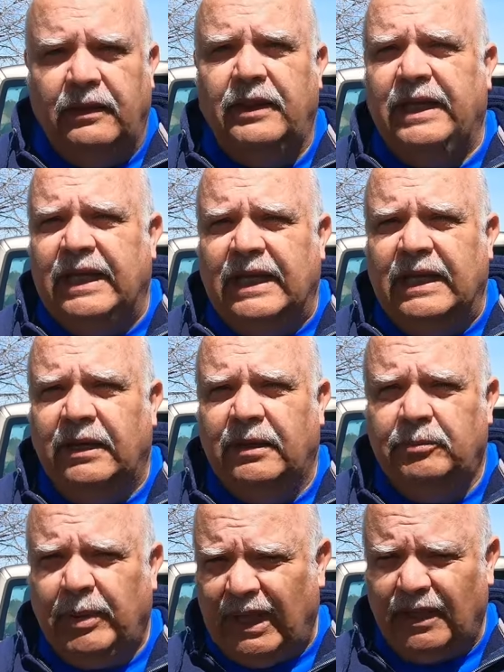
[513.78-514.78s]
the
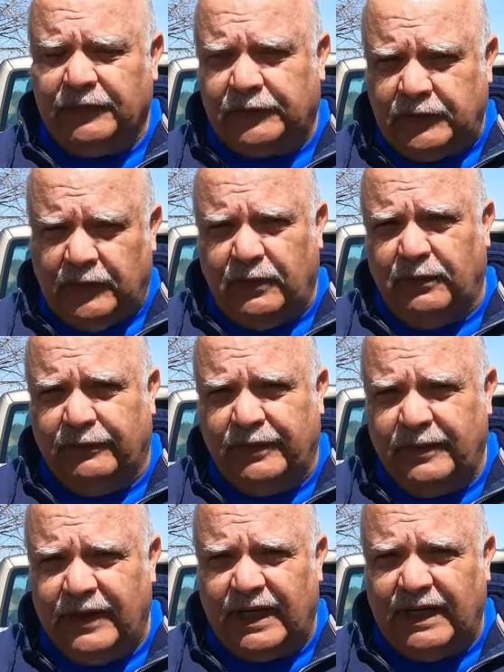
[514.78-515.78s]
pellet
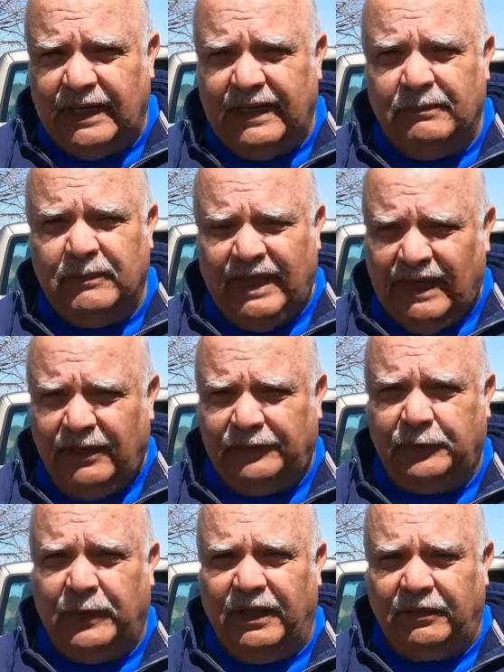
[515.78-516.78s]
stove that I heat my
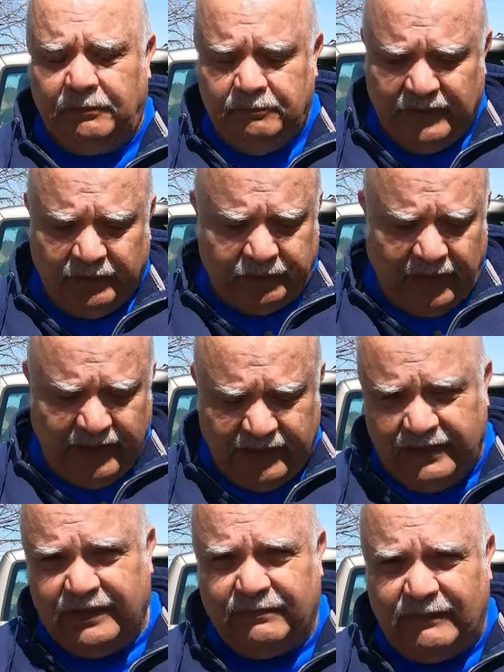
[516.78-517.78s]
house with
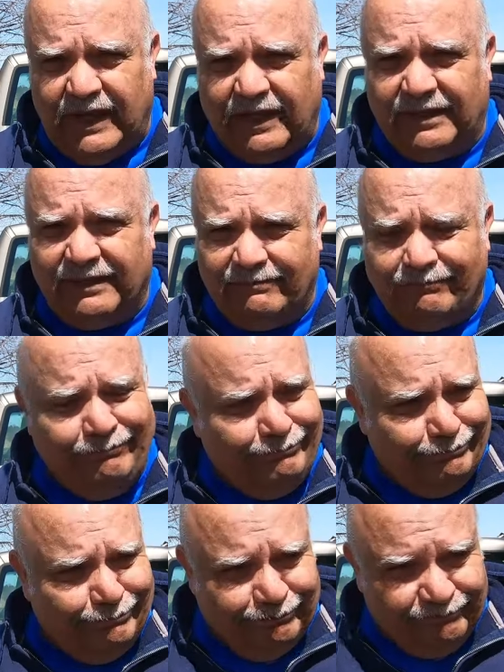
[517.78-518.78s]
decided to take a
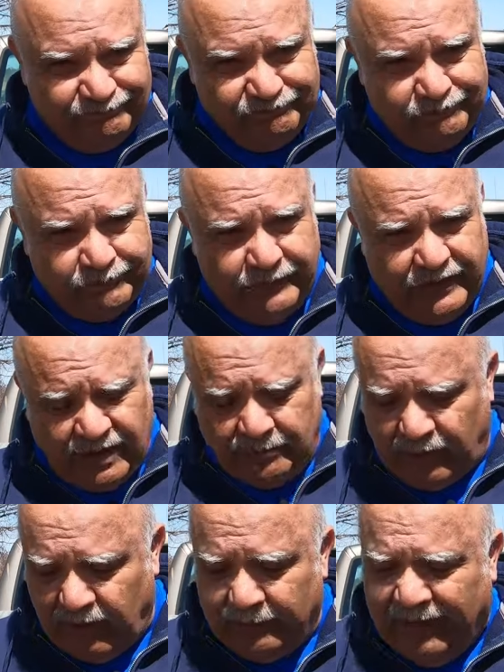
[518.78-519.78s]

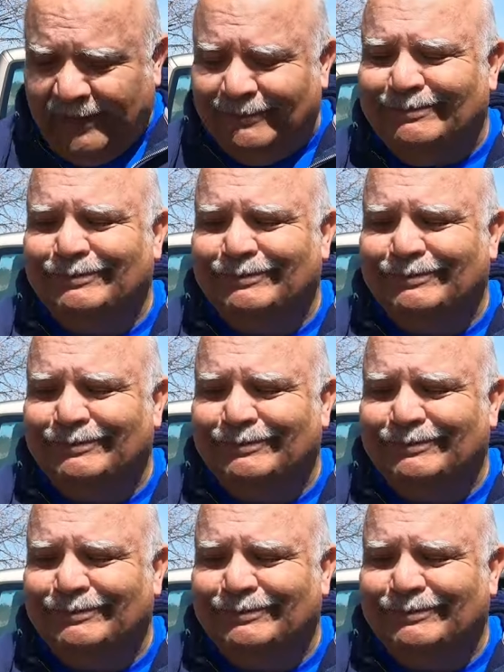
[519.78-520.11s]
dump on me